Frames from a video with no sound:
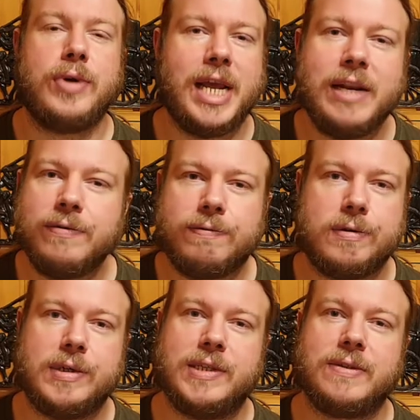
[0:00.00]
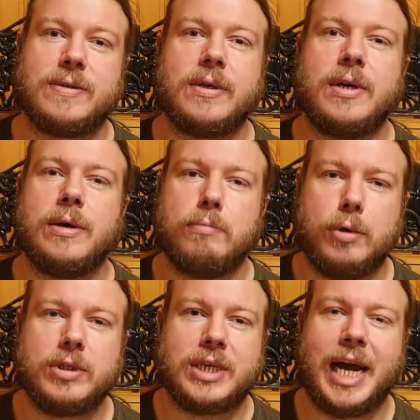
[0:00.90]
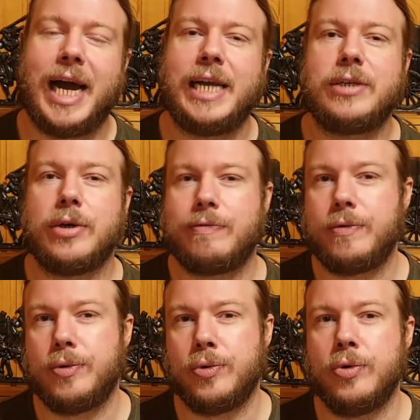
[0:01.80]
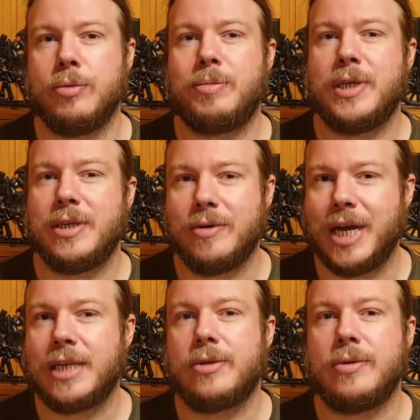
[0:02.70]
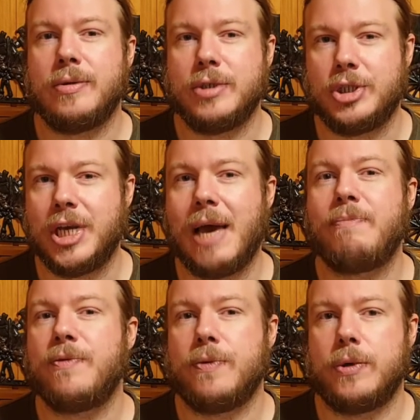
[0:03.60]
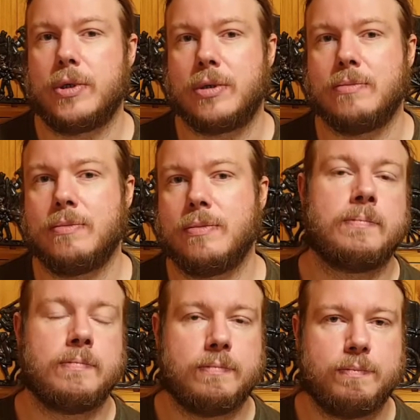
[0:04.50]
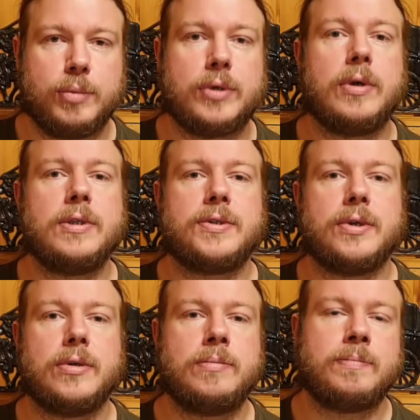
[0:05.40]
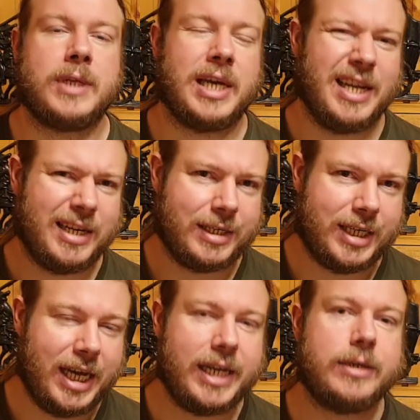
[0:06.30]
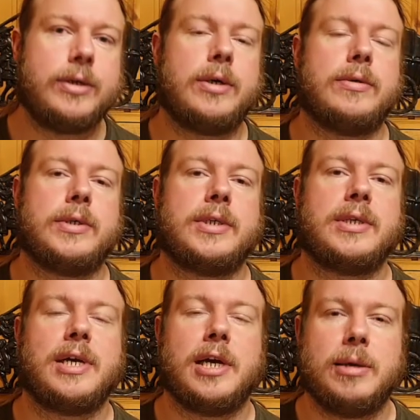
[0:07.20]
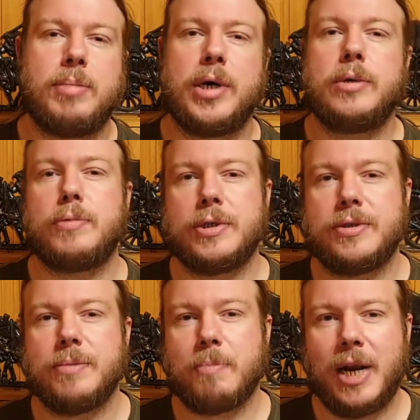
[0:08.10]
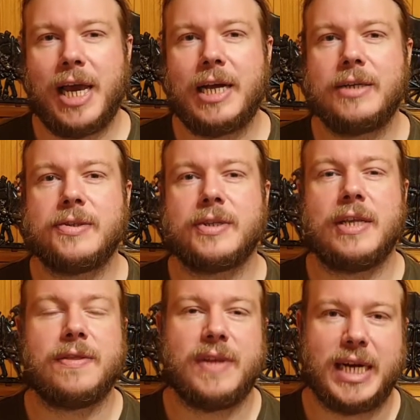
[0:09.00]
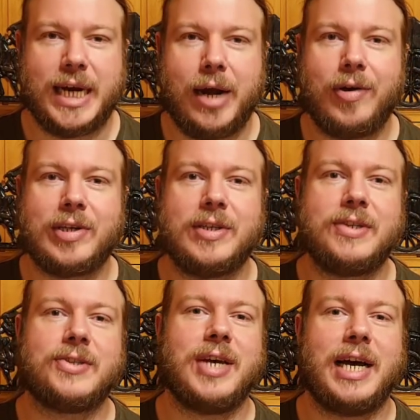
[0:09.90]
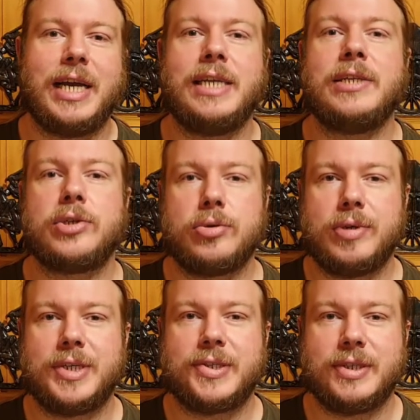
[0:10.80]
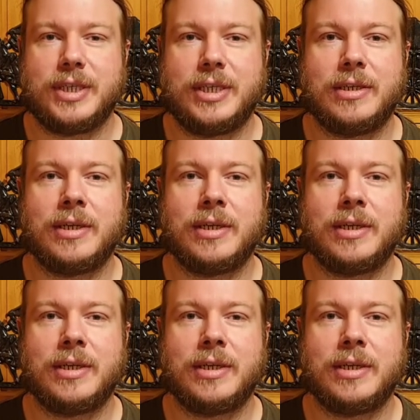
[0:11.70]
influence what kind of group you get to GM for. But also, take note about what your players and their characters are interested in.